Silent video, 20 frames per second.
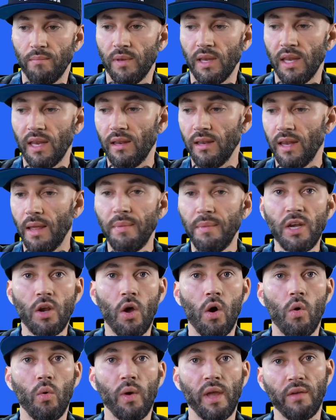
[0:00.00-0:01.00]
let me
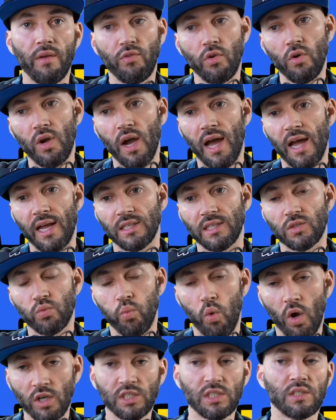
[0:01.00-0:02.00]
know if you guys
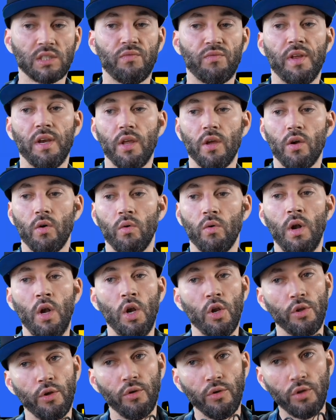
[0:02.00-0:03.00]
watch this video,
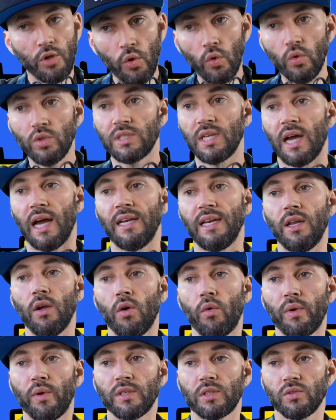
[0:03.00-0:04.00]
you use the ideal
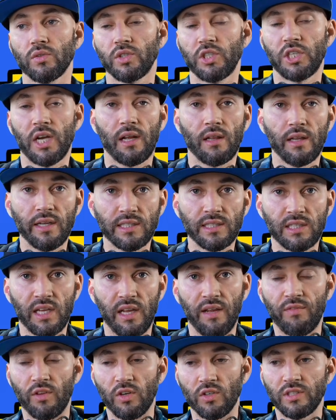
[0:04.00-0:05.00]
rental checklist.
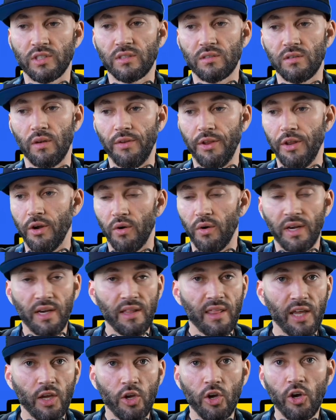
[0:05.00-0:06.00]
If there's
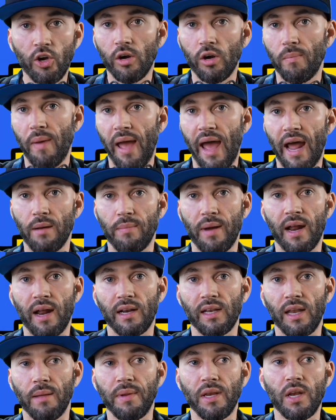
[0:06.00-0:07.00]
anything good or bad about it,
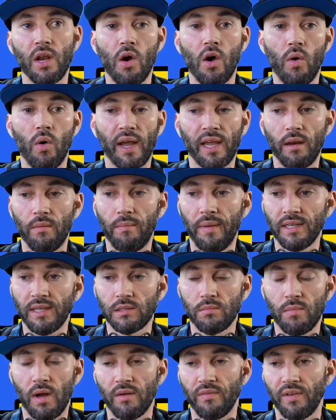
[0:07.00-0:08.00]
let me know. I can make
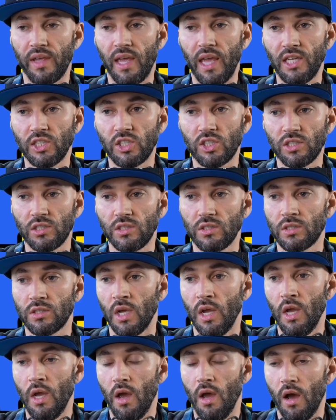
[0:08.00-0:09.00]
some modifications.
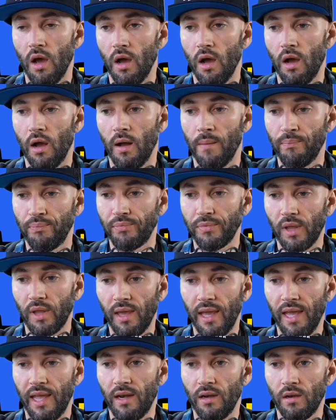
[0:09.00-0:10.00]

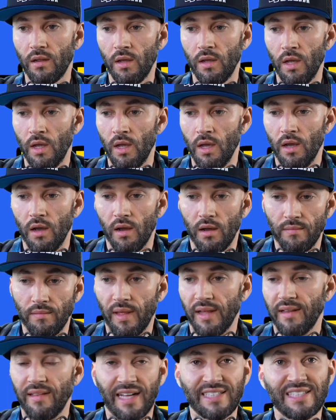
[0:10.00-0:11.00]
And
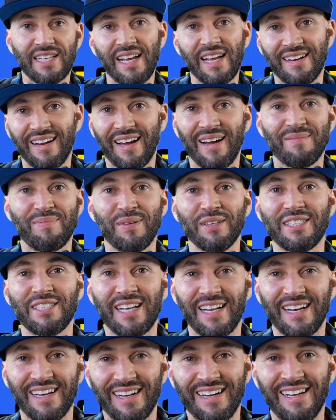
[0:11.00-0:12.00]
that's it. I
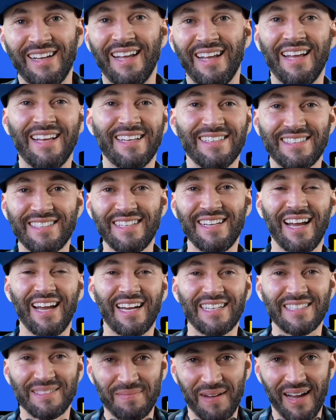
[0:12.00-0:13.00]
appreciate it. See you
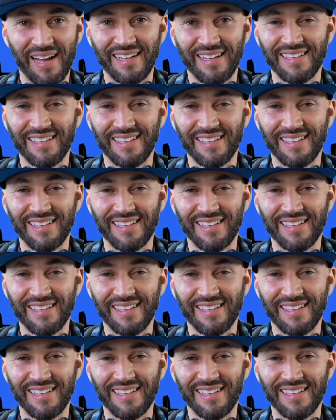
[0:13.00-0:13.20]
guys. Bye.